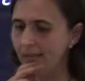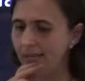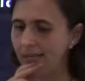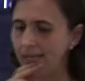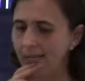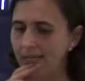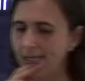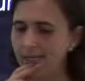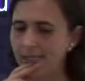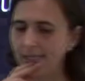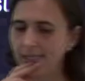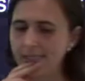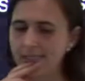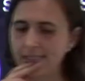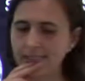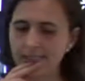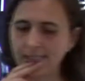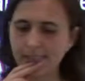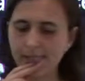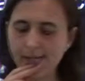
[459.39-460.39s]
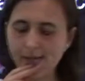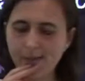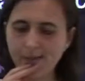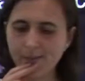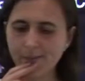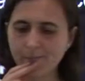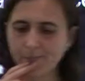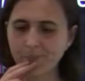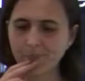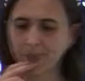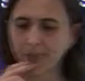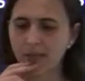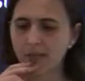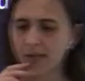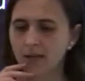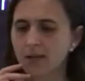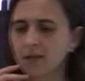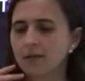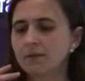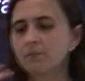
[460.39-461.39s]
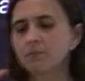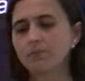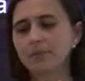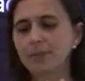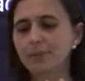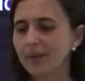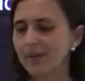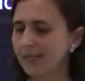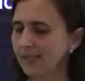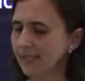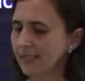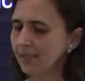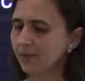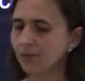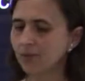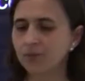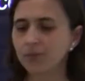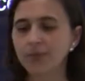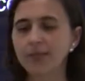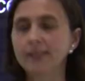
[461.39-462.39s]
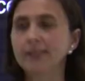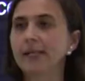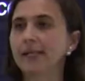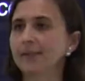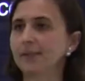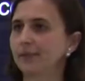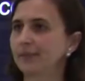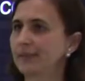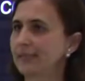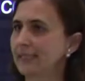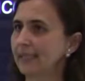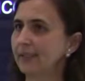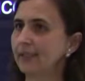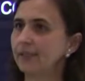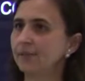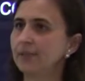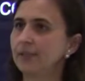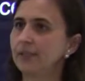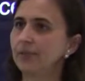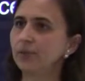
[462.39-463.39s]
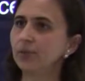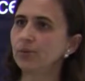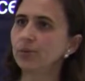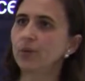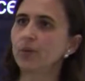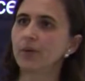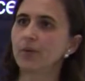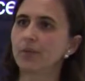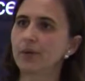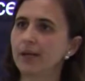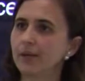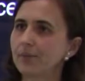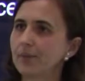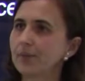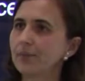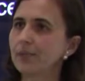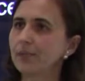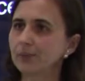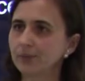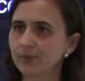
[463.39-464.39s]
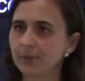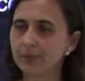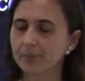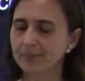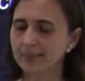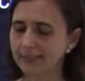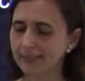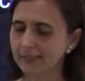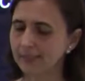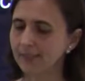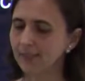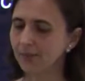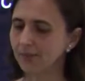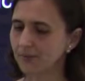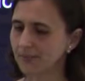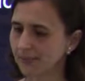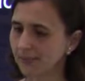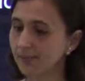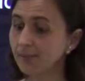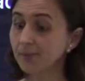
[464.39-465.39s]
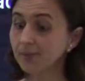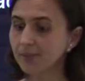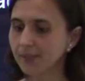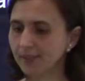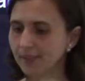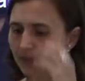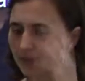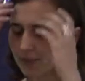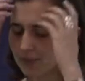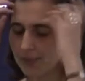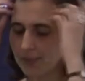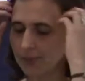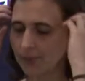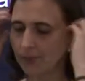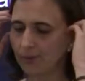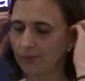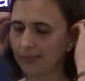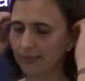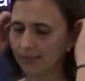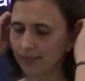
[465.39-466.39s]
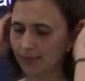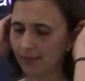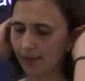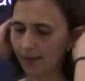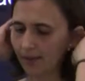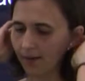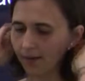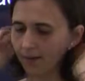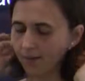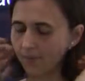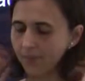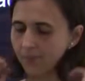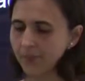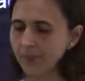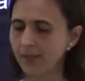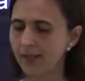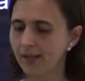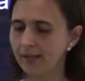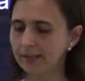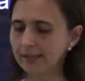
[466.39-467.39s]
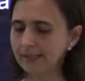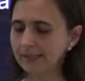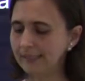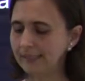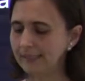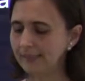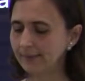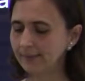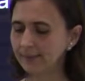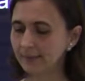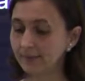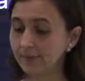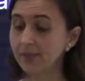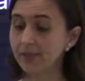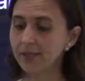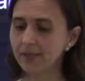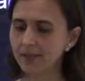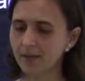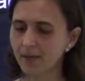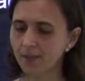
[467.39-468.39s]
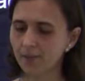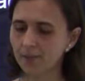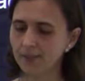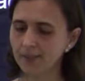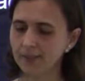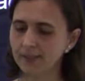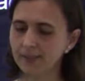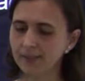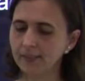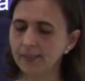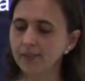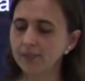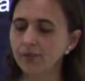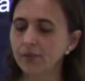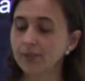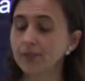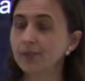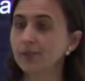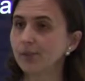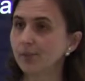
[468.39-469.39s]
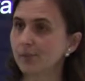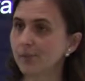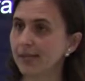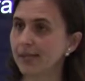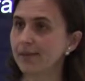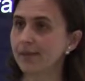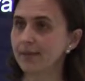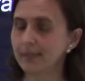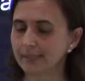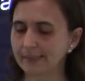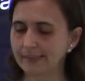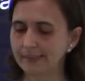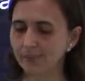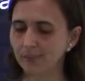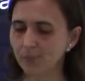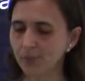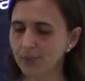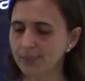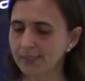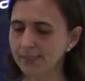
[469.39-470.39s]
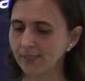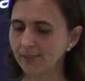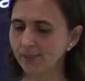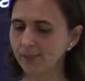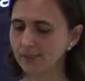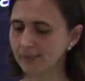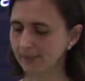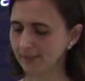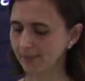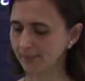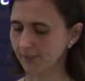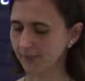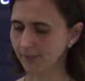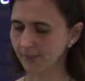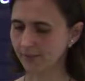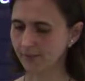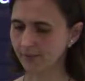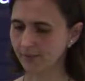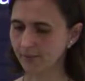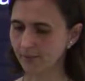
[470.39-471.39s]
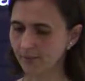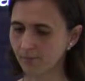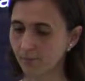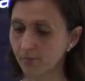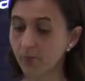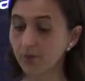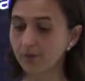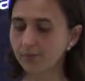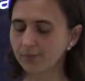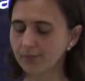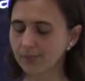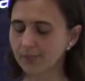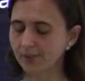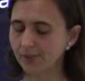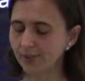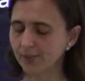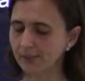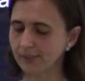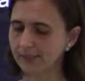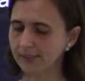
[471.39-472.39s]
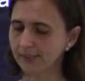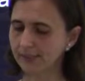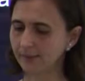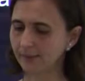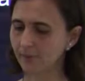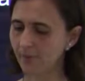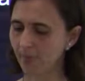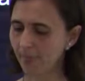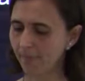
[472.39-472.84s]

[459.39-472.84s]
And um, depending on what kind of study we do or where we want to represent our results, we are going to be using um, these uh, very commonly in order to make things more intuitive and more visually